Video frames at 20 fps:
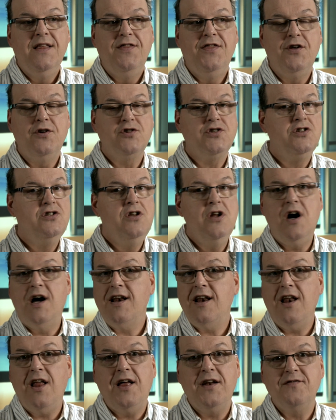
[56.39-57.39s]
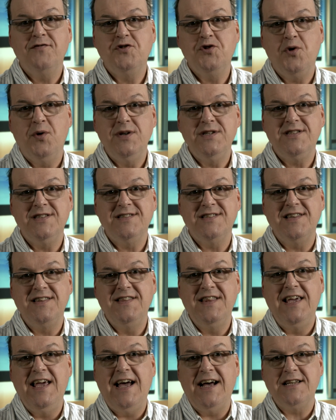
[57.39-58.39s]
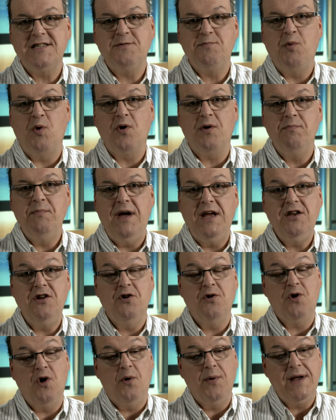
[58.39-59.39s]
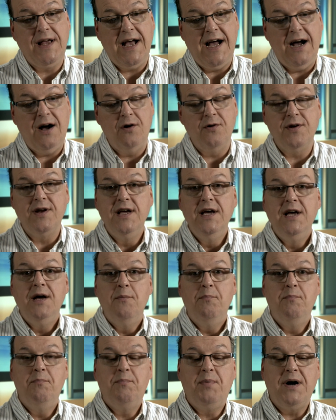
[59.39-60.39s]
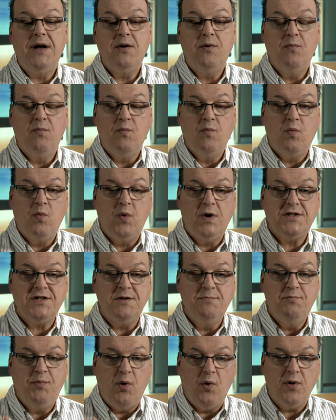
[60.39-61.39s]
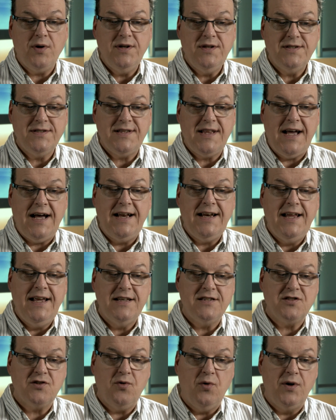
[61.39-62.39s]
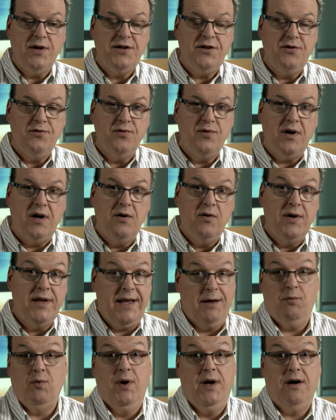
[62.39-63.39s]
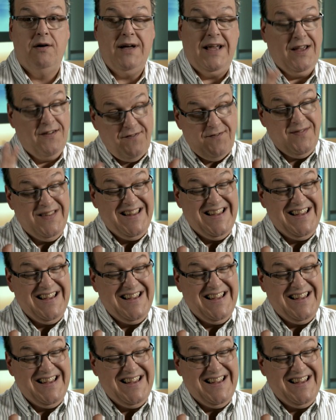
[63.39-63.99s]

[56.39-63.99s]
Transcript: There's not a lot of choices in the export menu going out, but what's important is that it's going to, it will, if,